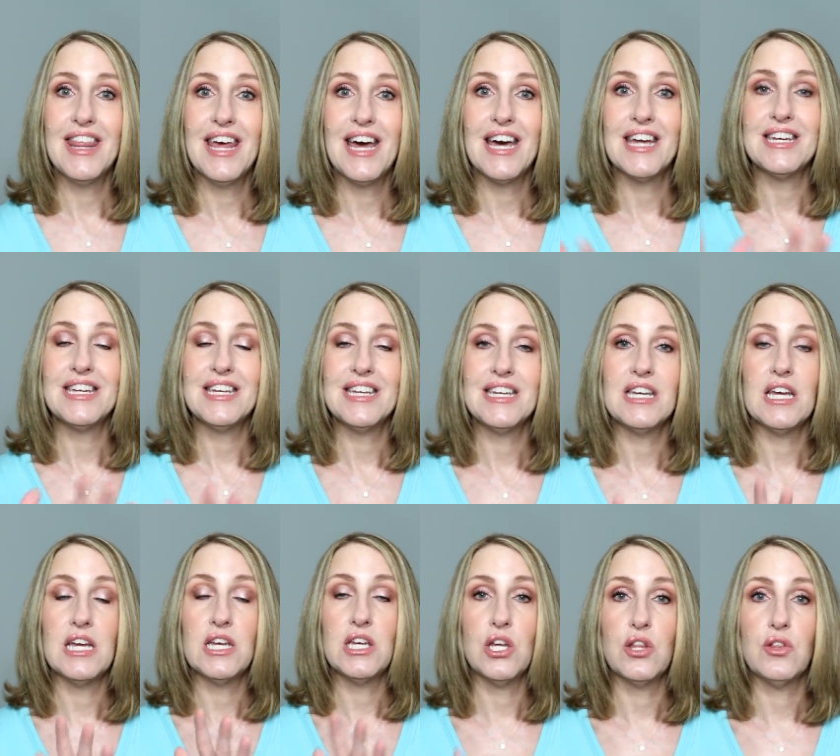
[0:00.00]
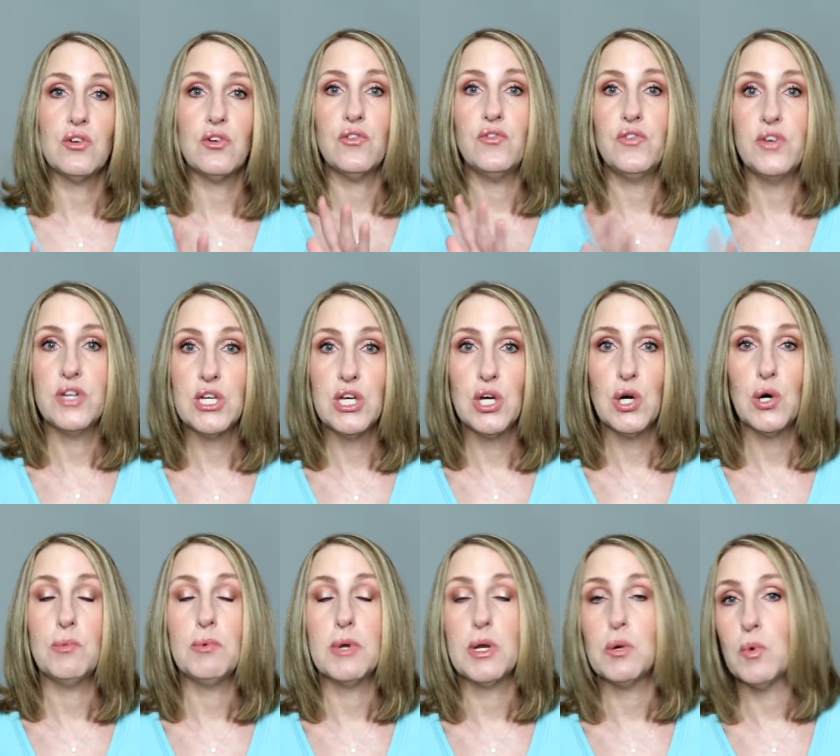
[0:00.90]
that in another
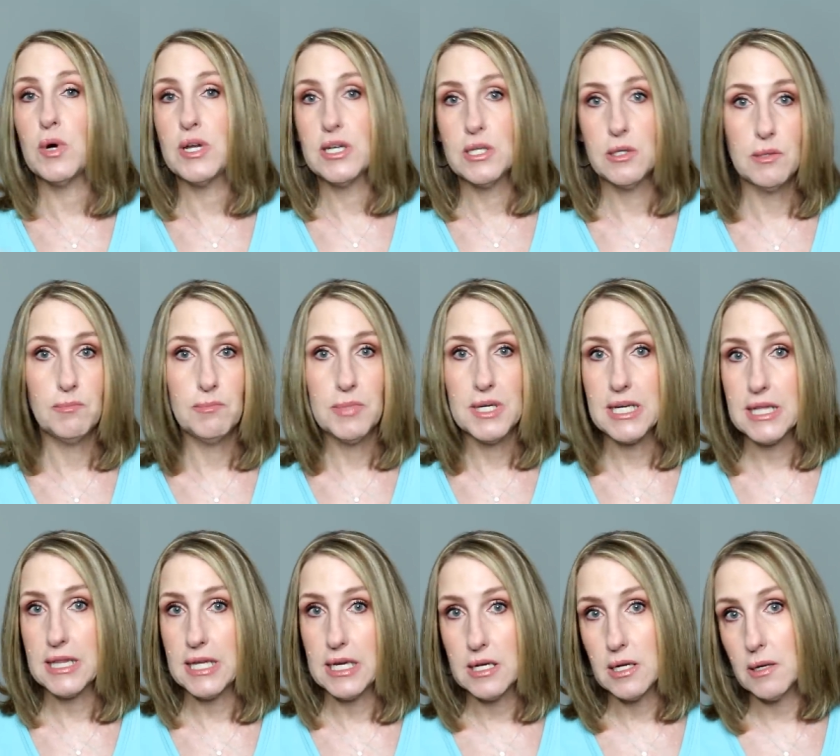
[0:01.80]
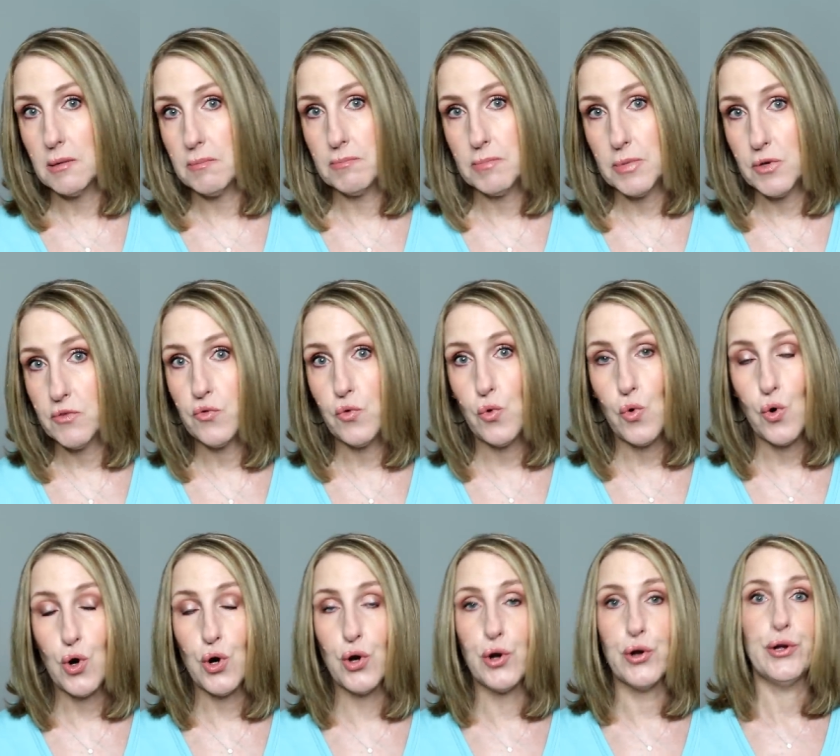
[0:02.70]
video, but I wanted to pick that up
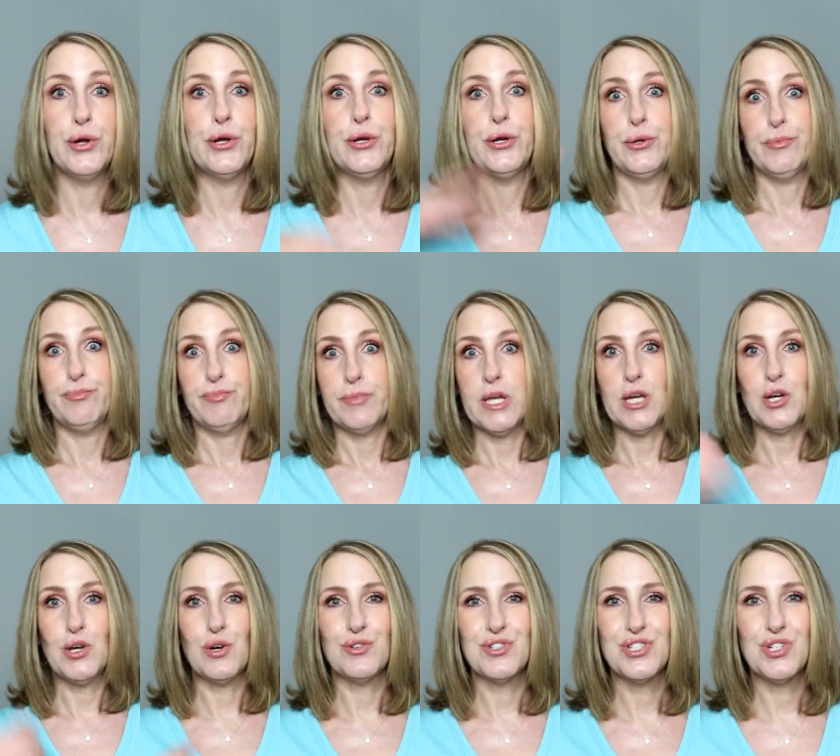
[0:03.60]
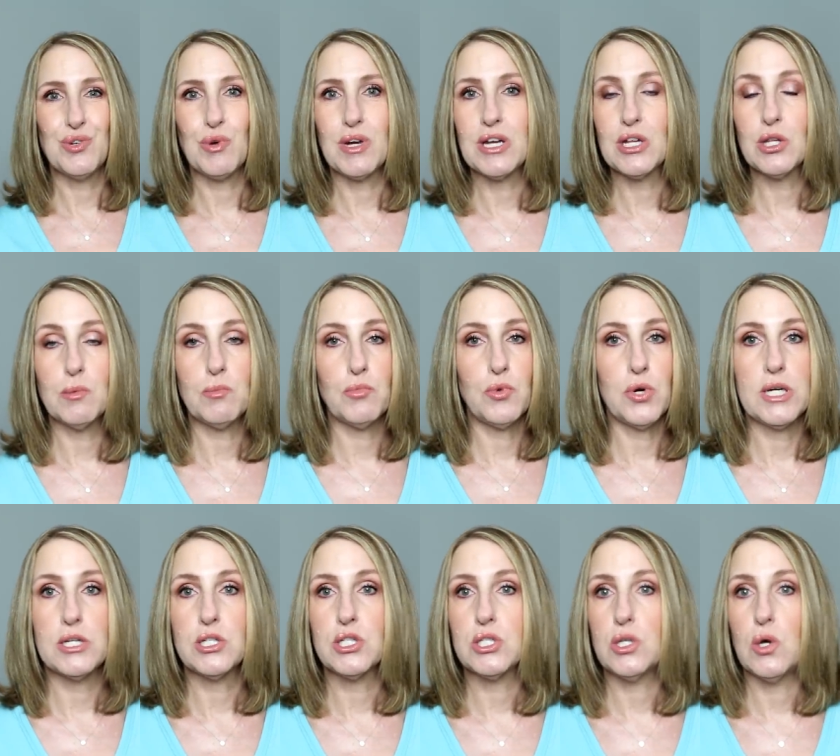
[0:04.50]
before it goes to regular
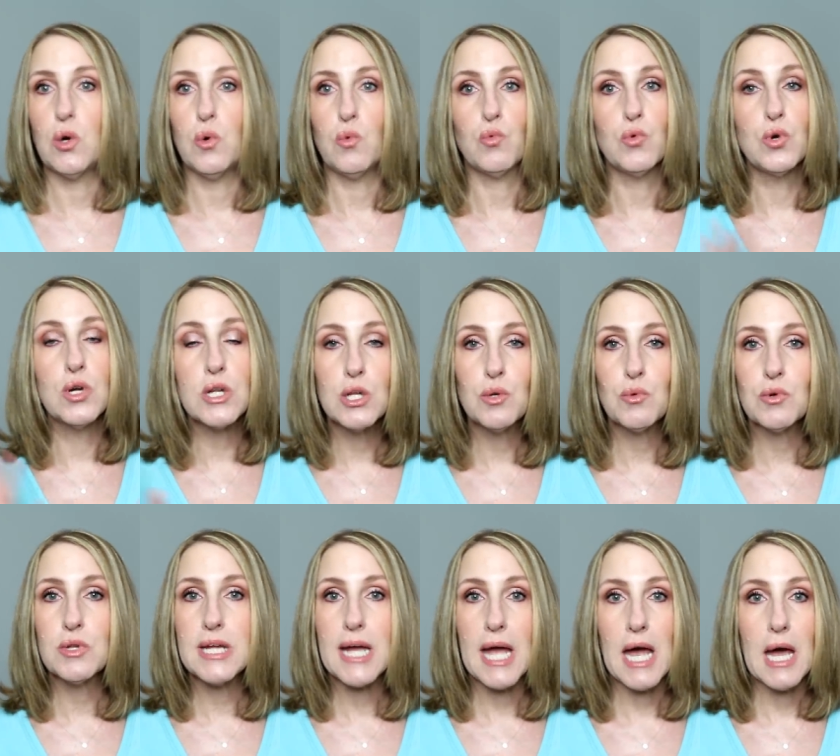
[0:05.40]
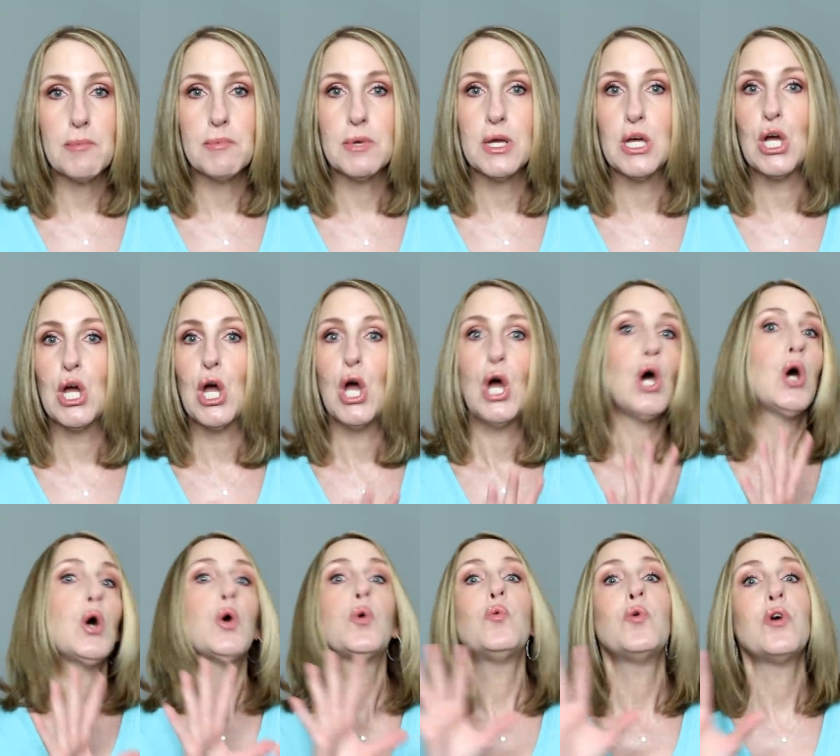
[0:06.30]
price. So really, really happy
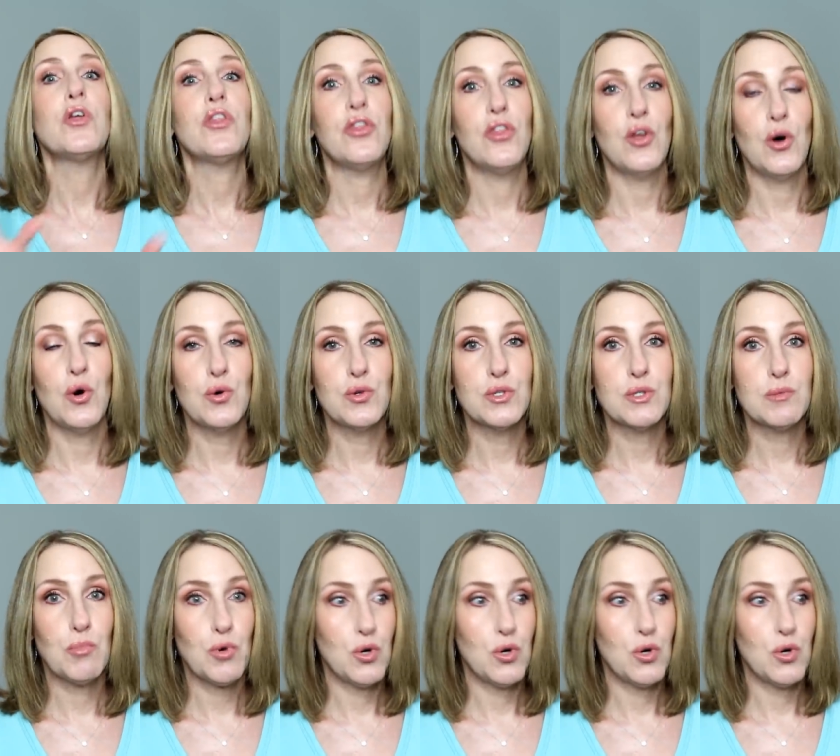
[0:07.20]
with those